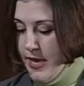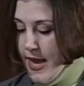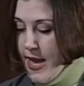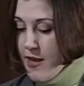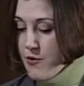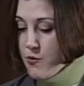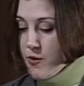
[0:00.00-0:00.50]

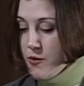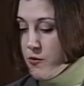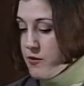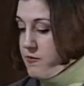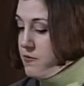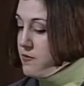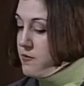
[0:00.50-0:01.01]
And we
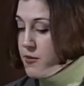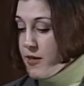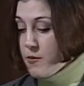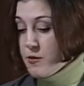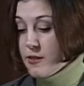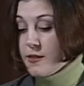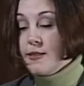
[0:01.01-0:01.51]
would be
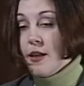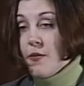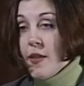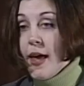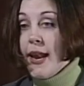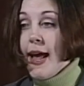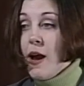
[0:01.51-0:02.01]
able to send
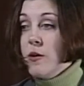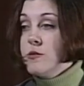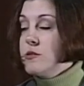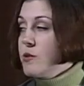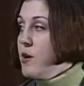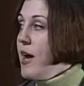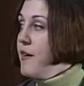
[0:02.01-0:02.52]
that
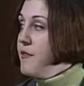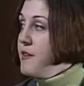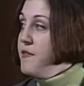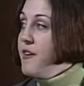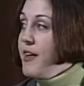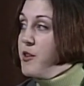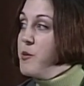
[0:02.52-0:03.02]
out or have it
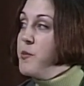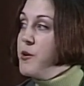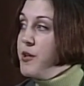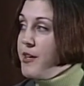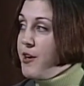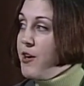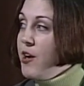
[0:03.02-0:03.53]
available
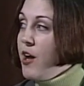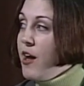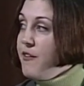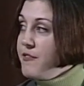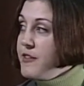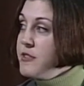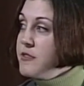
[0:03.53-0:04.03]
at our office.